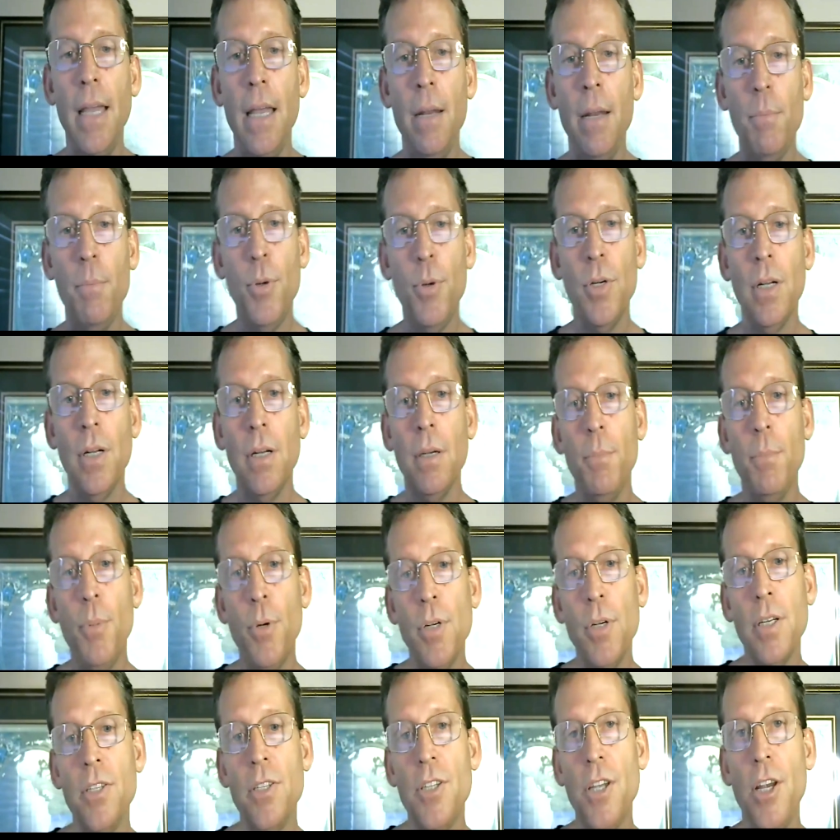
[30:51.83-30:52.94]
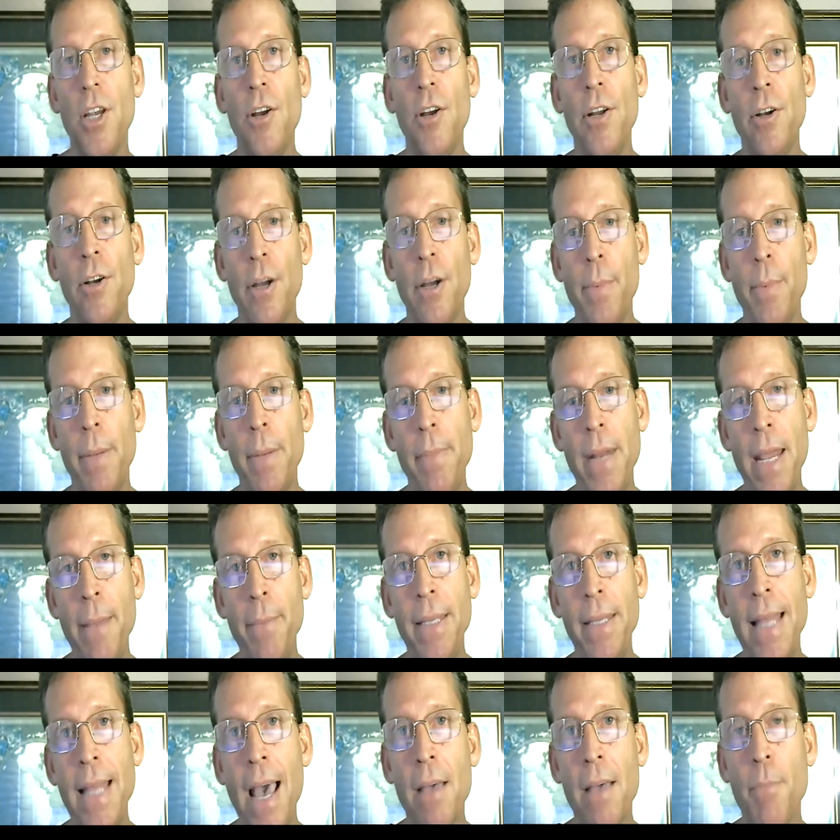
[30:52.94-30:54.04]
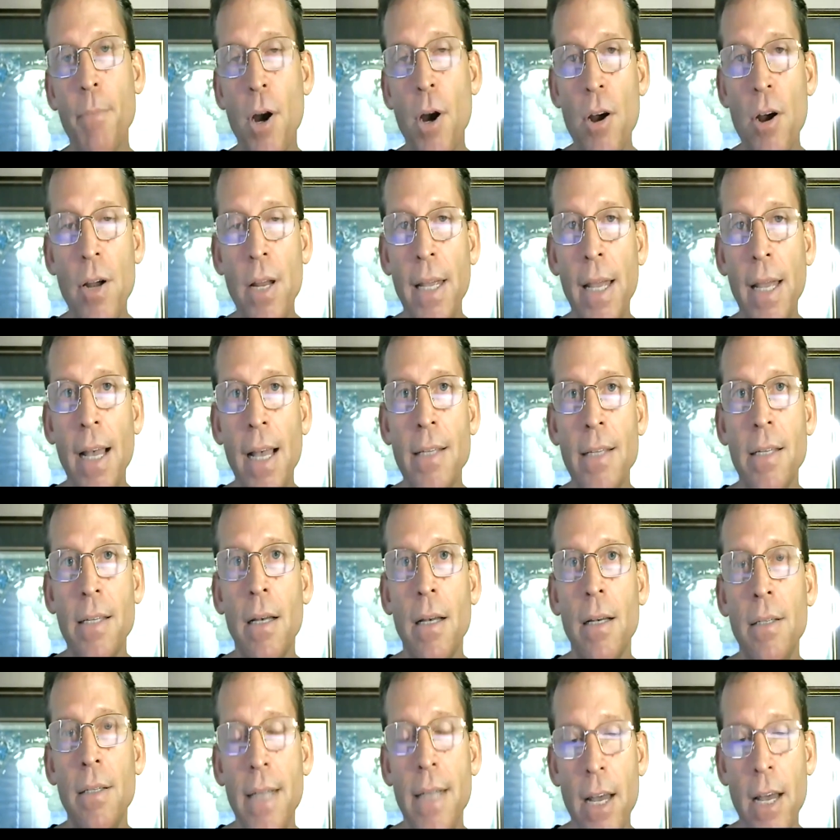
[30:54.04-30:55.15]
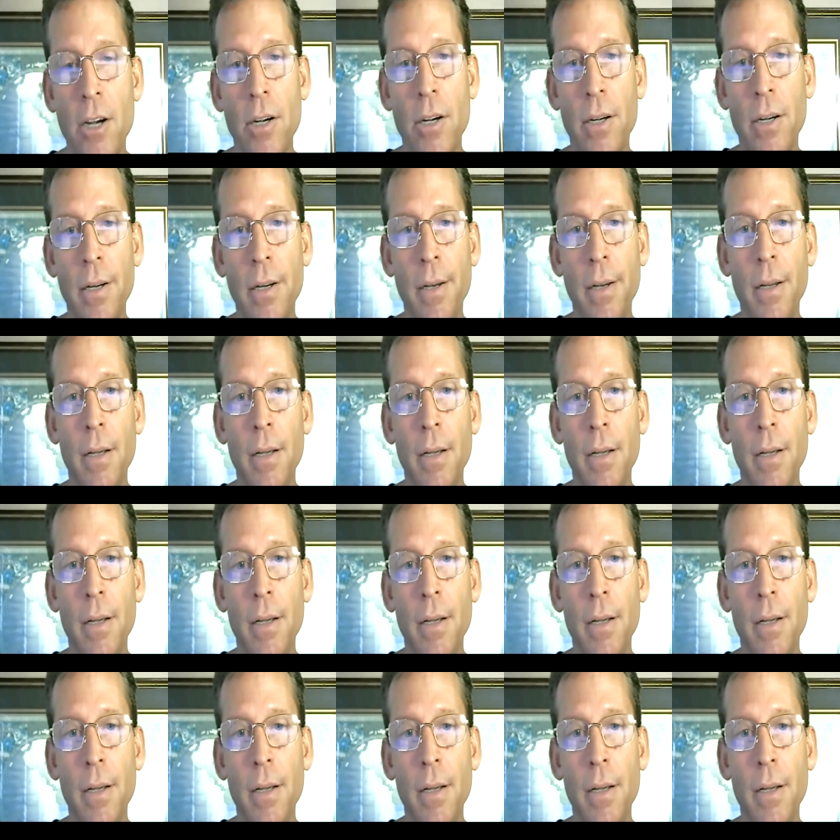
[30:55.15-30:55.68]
and put a put a security agreement naming that party as a debtor.